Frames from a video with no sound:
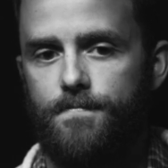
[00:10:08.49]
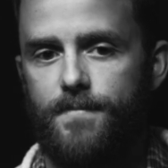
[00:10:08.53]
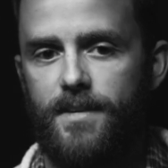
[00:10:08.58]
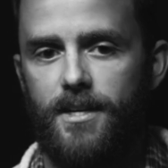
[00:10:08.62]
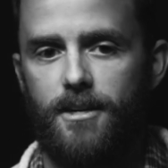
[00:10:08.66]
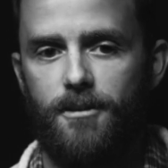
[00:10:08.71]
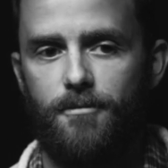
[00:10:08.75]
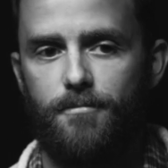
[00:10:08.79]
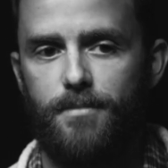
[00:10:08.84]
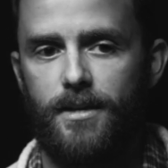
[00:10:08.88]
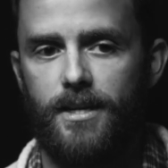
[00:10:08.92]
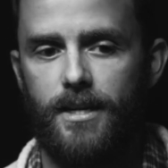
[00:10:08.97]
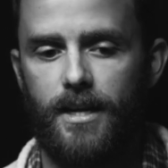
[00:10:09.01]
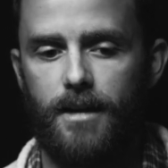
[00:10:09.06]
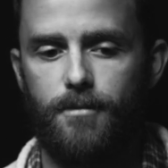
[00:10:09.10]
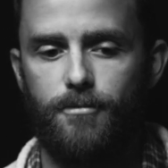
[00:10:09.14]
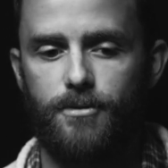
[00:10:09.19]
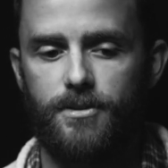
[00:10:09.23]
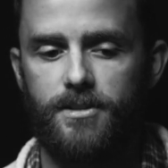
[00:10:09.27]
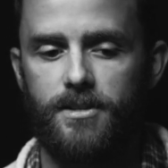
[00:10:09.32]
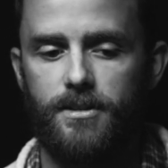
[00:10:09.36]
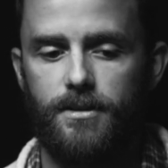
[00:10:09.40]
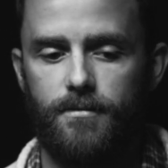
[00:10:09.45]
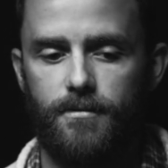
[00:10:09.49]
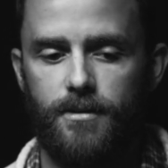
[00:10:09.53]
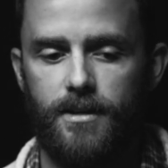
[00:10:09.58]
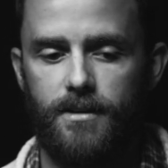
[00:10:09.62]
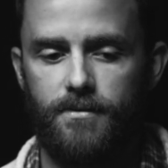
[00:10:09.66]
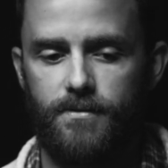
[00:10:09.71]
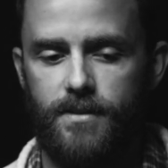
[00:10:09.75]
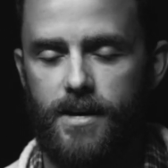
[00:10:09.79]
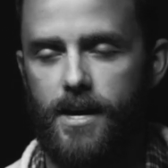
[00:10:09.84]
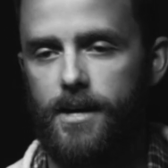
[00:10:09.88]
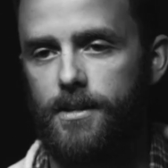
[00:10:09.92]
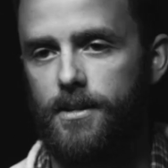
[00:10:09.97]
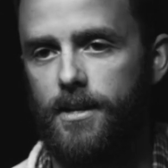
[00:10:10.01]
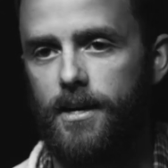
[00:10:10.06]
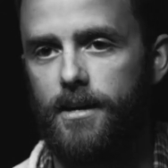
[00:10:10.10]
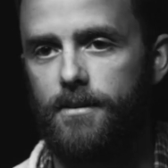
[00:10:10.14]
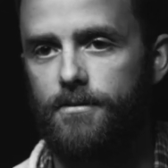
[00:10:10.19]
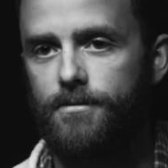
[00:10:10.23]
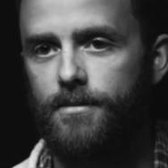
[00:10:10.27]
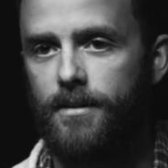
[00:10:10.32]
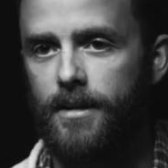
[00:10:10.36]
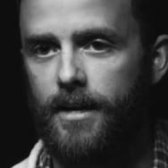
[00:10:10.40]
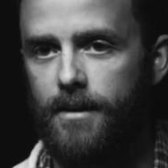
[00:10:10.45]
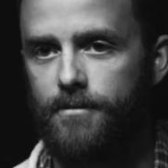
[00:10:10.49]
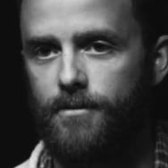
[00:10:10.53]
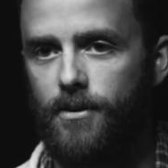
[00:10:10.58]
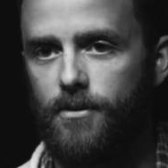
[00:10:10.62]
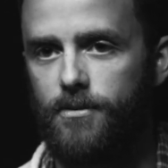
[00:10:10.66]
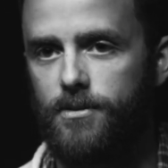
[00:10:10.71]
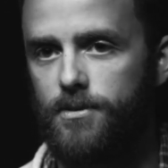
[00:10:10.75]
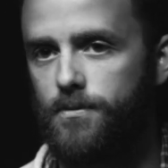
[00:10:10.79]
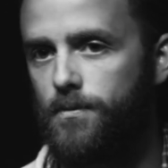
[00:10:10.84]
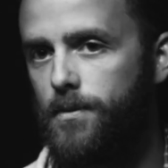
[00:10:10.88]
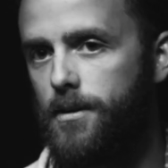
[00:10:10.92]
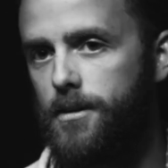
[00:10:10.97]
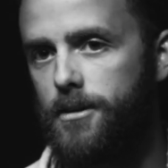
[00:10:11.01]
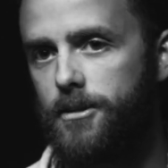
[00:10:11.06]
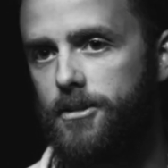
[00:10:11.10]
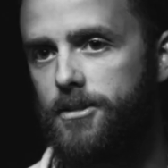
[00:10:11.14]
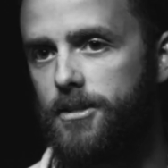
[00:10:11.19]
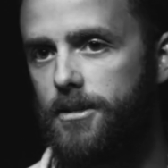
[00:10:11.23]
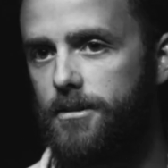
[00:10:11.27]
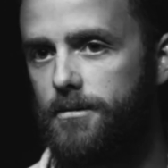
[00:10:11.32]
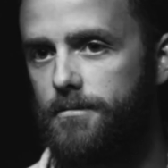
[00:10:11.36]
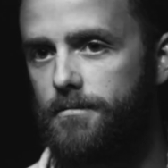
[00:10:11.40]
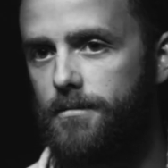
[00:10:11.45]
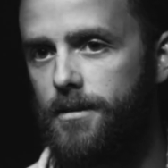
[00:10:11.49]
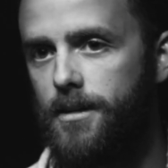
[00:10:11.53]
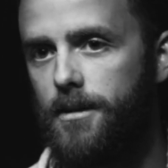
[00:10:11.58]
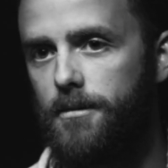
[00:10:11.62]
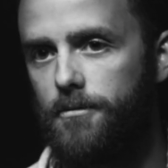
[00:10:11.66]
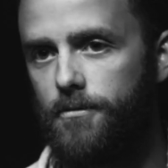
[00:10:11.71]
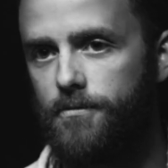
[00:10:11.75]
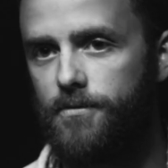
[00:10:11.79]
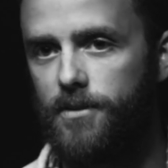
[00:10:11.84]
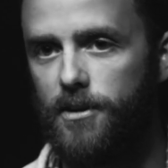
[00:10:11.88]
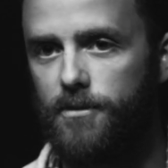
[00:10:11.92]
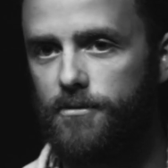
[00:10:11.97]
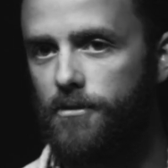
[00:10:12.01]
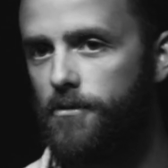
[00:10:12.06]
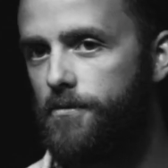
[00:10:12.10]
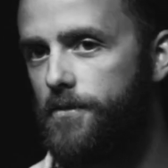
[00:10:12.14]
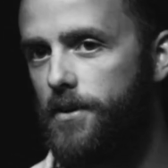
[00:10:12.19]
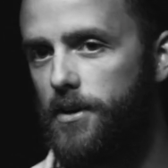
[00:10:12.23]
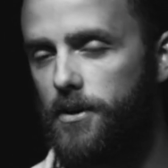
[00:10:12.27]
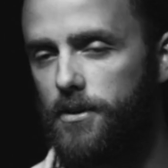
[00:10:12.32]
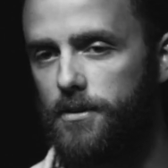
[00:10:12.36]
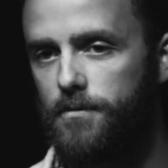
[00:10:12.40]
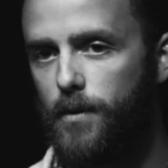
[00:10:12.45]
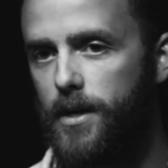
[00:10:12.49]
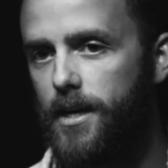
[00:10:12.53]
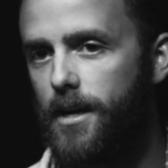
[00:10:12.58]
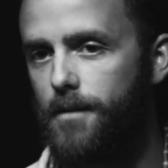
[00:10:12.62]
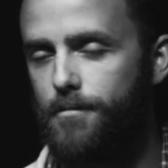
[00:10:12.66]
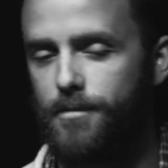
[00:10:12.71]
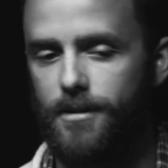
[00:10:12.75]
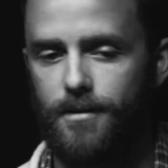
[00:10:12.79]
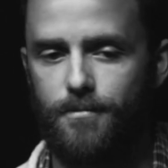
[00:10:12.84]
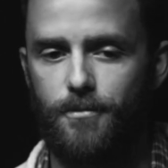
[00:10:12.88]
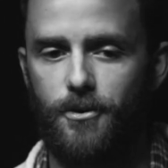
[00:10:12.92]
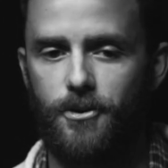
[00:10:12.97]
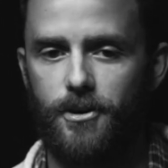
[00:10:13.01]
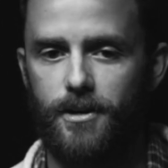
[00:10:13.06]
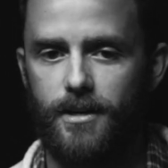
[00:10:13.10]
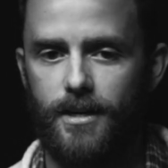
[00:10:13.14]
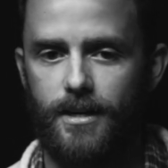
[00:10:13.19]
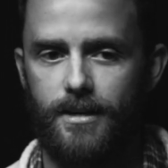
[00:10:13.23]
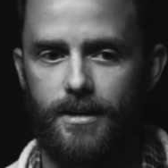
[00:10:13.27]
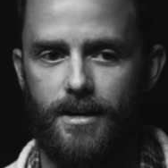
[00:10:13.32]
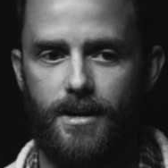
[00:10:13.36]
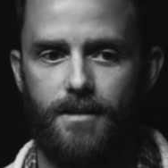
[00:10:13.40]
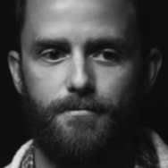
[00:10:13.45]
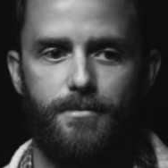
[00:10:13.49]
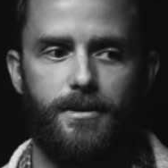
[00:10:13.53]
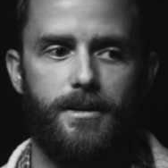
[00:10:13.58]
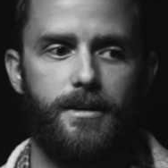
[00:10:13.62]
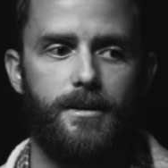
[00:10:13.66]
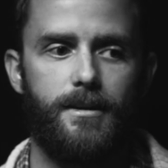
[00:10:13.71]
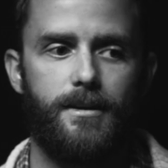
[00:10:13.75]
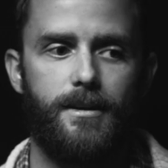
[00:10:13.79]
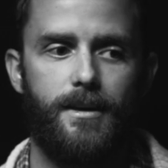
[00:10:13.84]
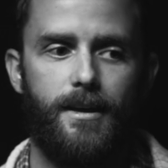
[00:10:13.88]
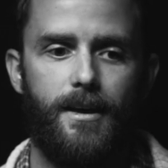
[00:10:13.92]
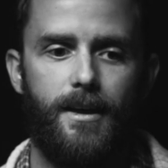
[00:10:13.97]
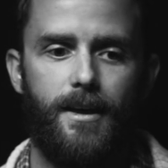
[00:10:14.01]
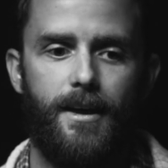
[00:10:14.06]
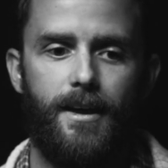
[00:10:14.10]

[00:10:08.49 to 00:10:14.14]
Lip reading: being able to live that life that I've always wanted to, feel fulfilled, wake up in the morning and not be